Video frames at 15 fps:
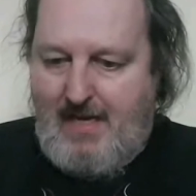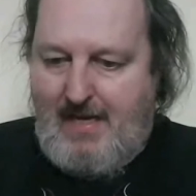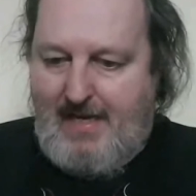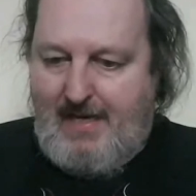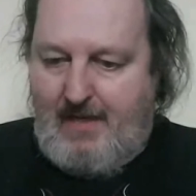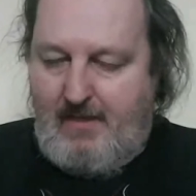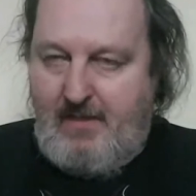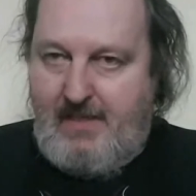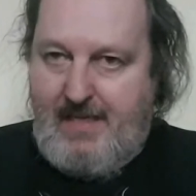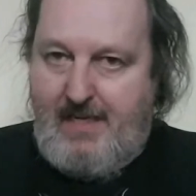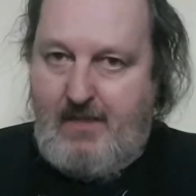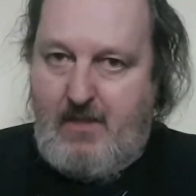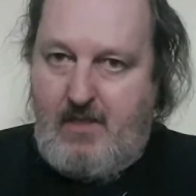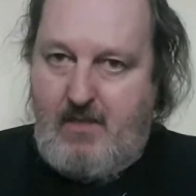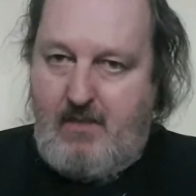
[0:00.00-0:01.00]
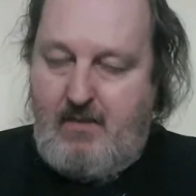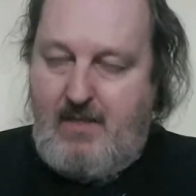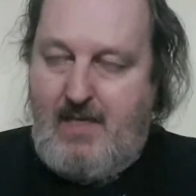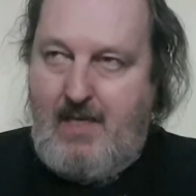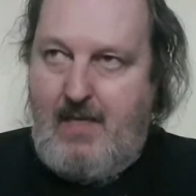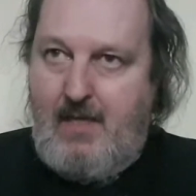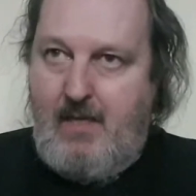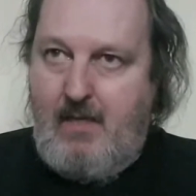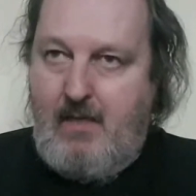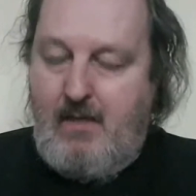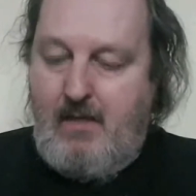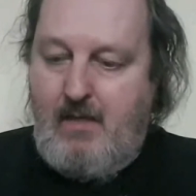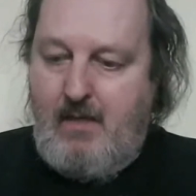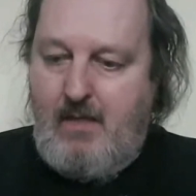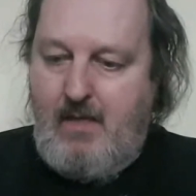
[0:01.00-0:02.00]
It contains the
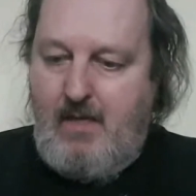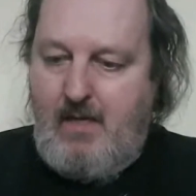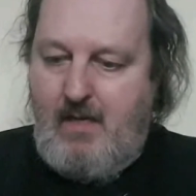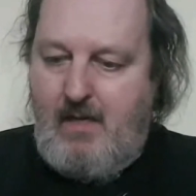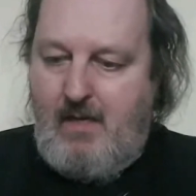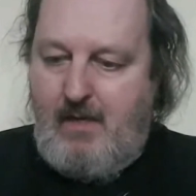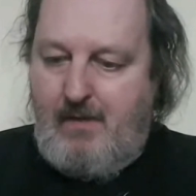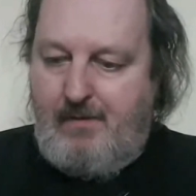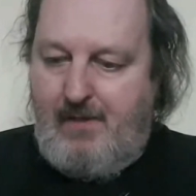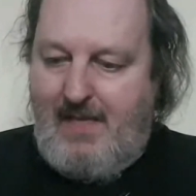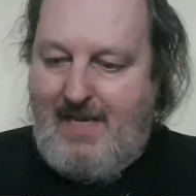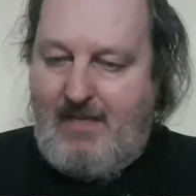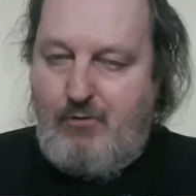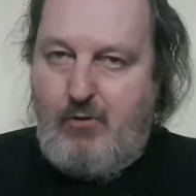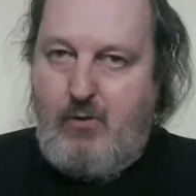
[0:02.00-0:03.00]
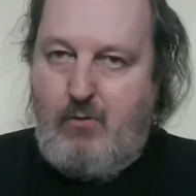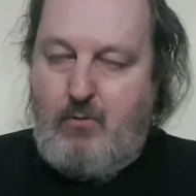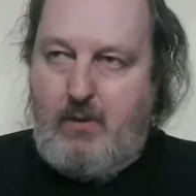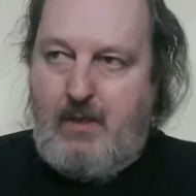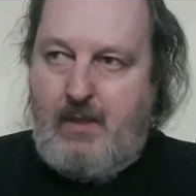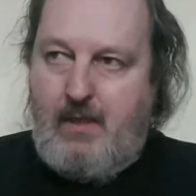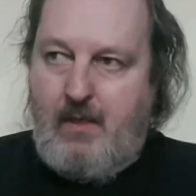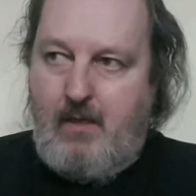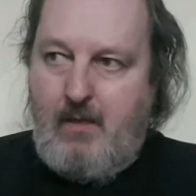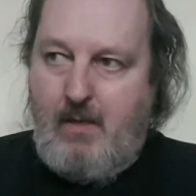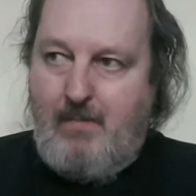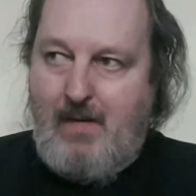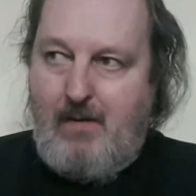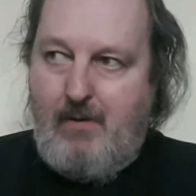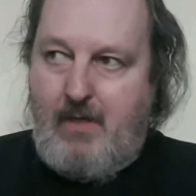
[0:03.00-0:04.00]
theatrical
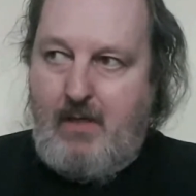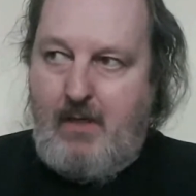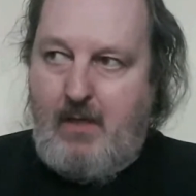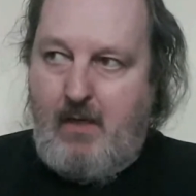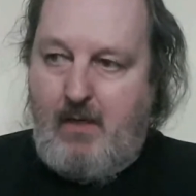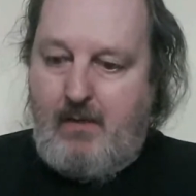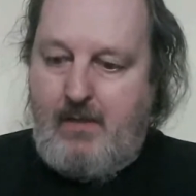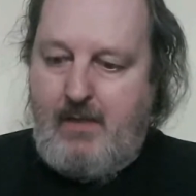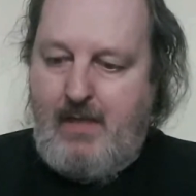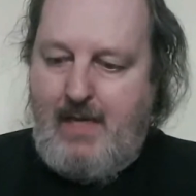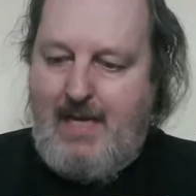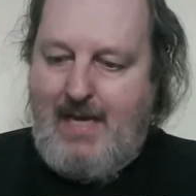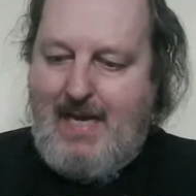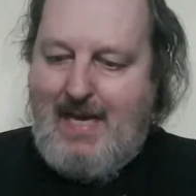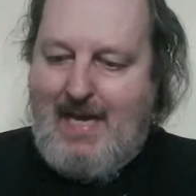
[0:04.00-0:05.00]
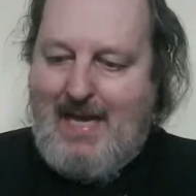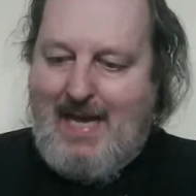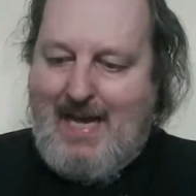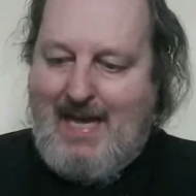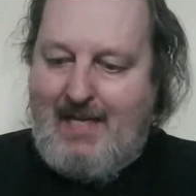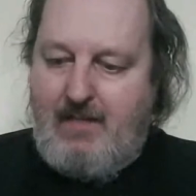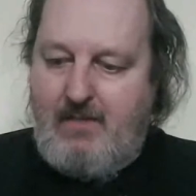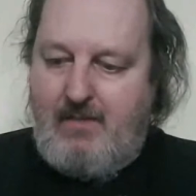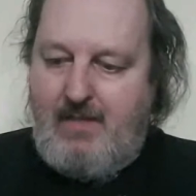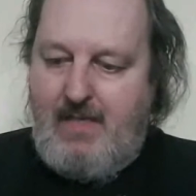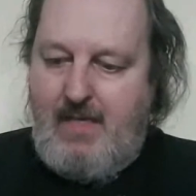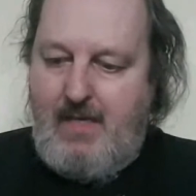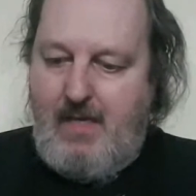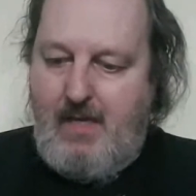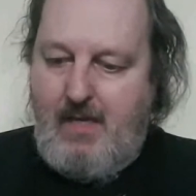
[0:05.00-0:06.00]
American cut and
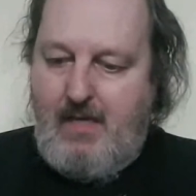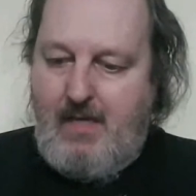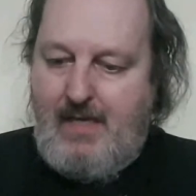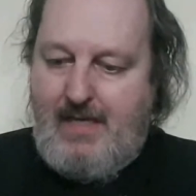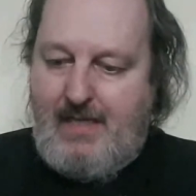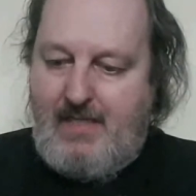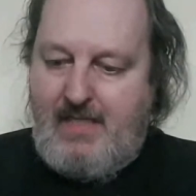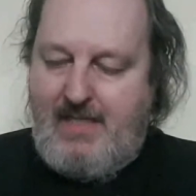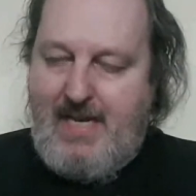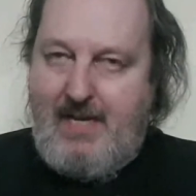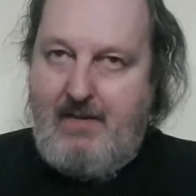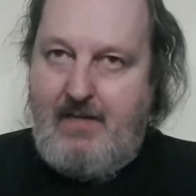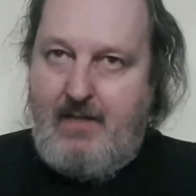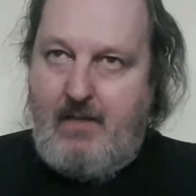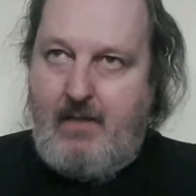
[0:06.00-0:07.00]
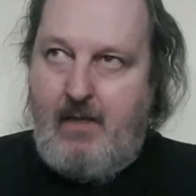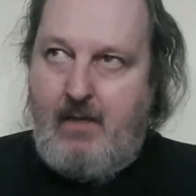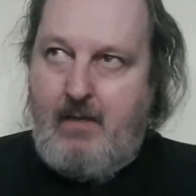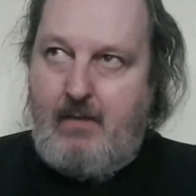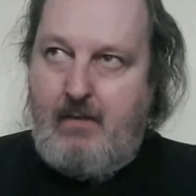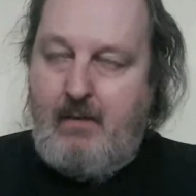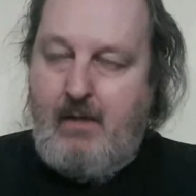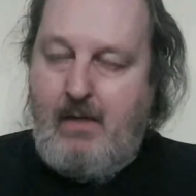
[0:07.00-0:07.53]
the extended cut.